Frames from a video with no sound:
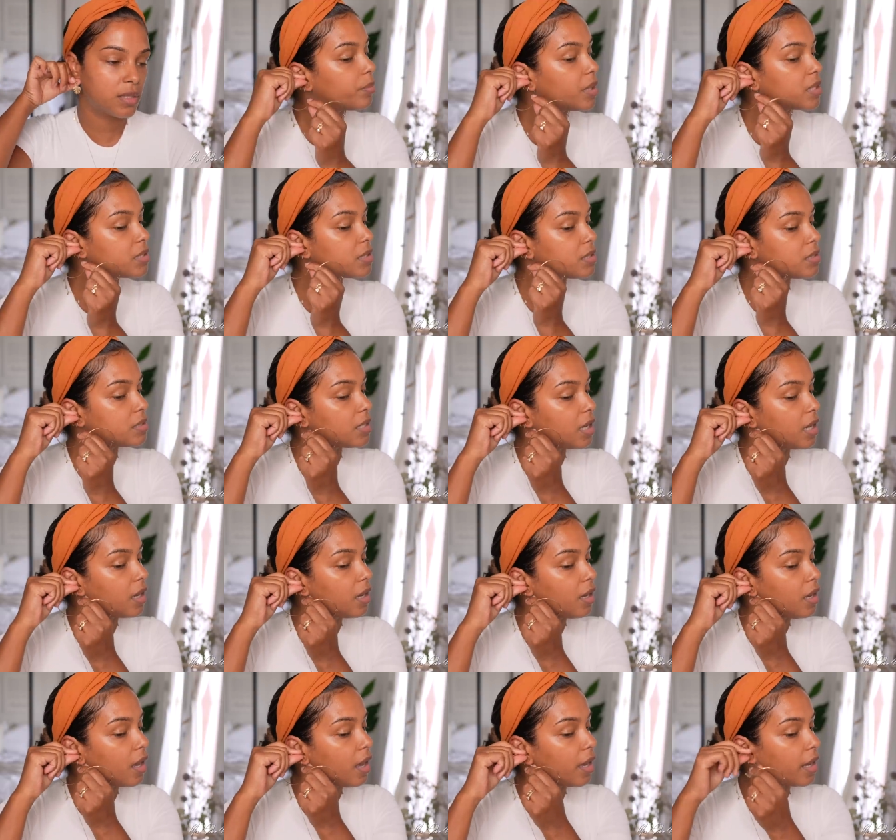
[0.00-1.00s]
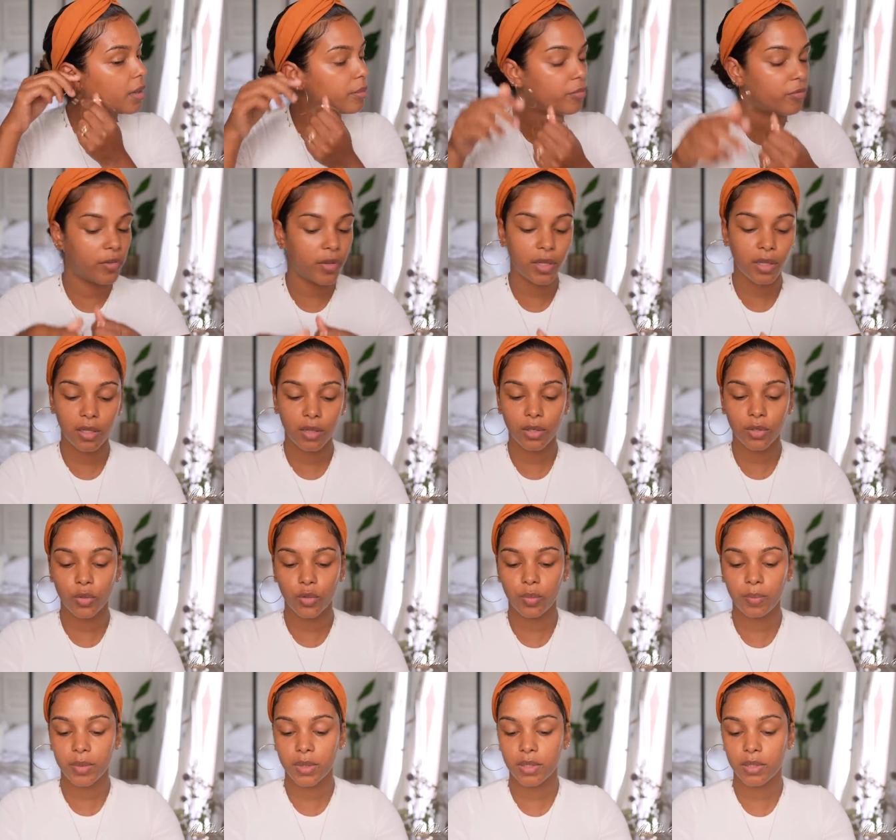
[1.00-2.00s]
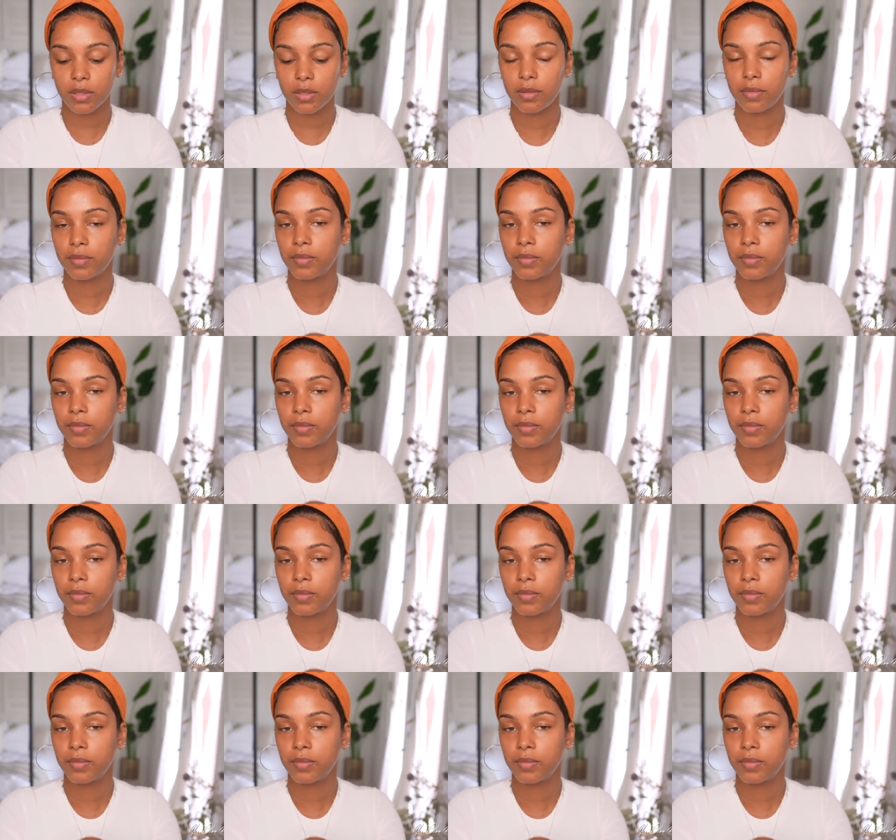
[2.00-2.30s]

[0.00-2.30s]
But today I am feeling the hoops.